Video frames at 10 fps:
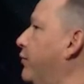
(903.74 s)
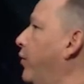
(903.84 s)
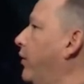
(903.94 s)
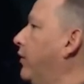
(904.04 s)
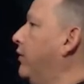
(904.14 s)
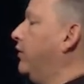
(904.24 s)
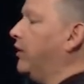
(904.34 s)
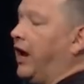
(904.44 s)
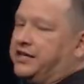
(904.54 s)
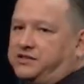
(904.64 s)
the war, her
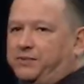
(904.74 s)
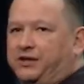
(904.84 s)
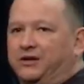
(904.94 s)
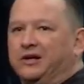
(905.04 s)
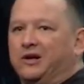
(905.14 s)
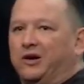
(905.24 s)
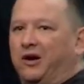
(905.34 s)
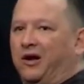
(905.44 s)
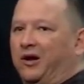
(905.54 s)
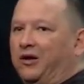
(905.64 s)
husband,
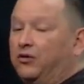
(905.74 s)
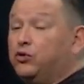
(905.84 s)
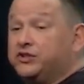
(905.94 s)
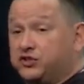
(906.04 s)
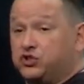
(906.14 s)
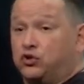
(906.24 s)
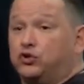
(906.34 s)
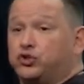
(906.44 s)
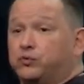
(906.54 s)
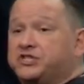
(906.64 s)
who is a
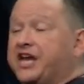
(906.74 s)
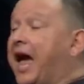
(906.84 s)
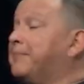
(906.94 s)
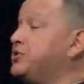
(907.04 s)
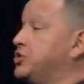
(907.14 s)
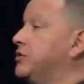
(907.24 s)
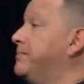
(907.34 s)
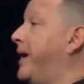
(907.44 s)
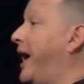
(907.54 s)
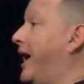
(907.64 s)
soldier, was
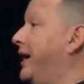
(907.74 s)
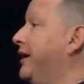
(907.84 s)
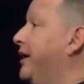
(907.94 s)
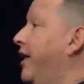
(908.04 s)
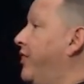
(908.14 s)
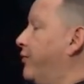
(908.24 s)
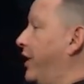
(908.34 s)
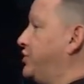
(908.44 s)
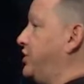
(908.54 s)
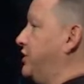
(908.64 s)
captured by the
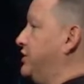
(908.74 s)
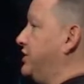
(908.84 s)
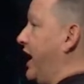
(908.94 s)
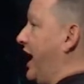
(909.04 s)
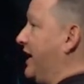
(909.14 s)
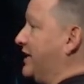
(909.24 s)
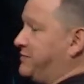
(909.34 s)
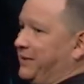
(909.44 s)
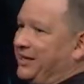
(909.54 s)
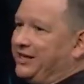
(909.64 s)
Russians and has
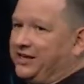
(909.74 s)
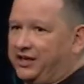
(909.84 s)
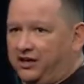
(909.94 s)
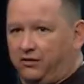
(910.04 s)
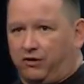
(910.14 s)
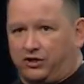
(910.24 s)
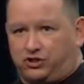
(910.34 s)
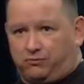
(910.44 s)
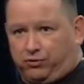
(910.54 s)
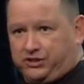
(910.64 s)
been in a
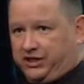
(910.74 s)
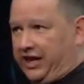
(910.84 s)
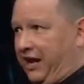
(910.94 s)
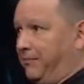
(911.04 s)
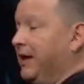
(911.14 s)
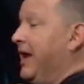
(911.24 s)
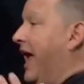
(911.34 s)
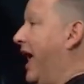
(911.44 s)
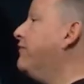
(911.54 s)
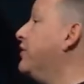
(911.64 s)
Russian prison camp
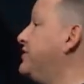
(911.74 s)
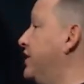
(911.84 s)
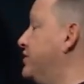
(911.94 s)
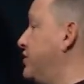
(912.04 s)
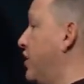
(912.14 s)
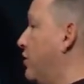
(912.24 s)
ever since the